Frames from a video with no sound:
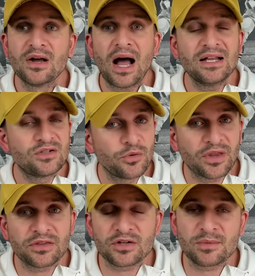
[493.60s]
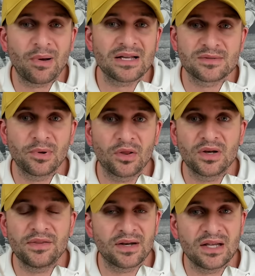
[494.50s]
I do think there's a possibility
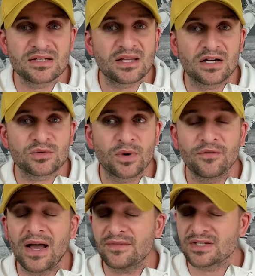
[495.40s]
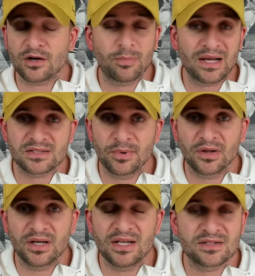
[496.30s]
that he is there at 25. Is there a
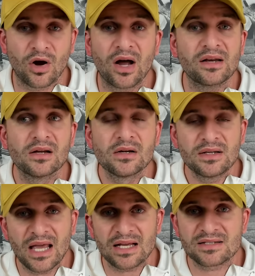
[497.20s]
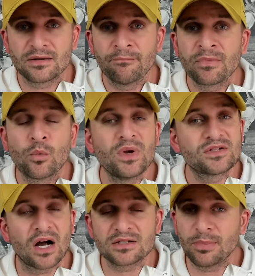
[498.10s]
possibility he's gone? Yes. We
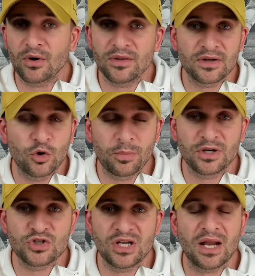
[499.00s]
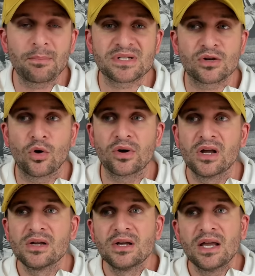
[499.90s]
talked about in the Cooper DeJean episode,
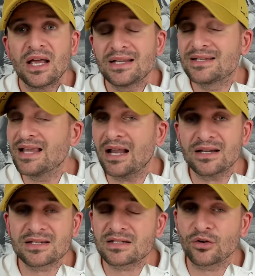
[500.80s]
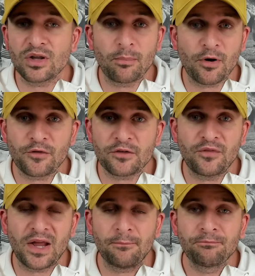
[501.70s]
it's not necessarily a perfect
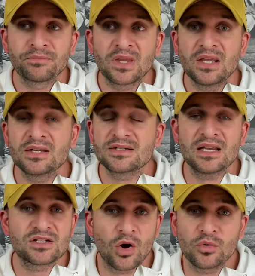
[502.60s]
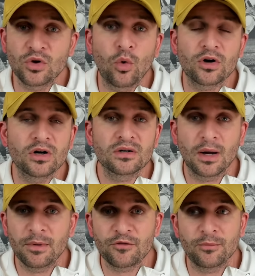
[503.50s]
fit. He is a zone corner
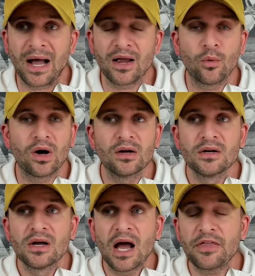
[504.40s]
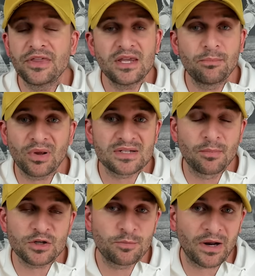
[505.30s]
coming from Iowa. I think he plays
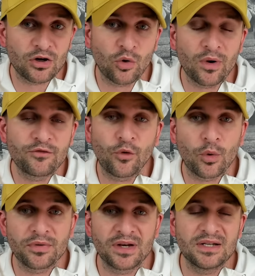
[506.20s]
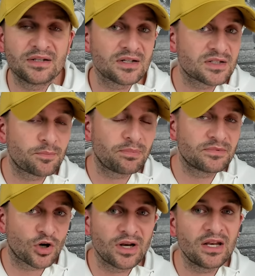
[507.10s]
much better going forward than he does
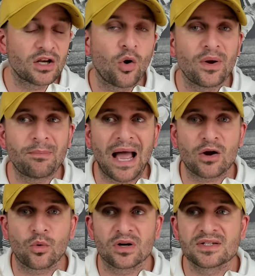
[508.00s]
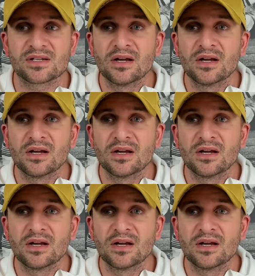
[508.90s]
turning and going backwards.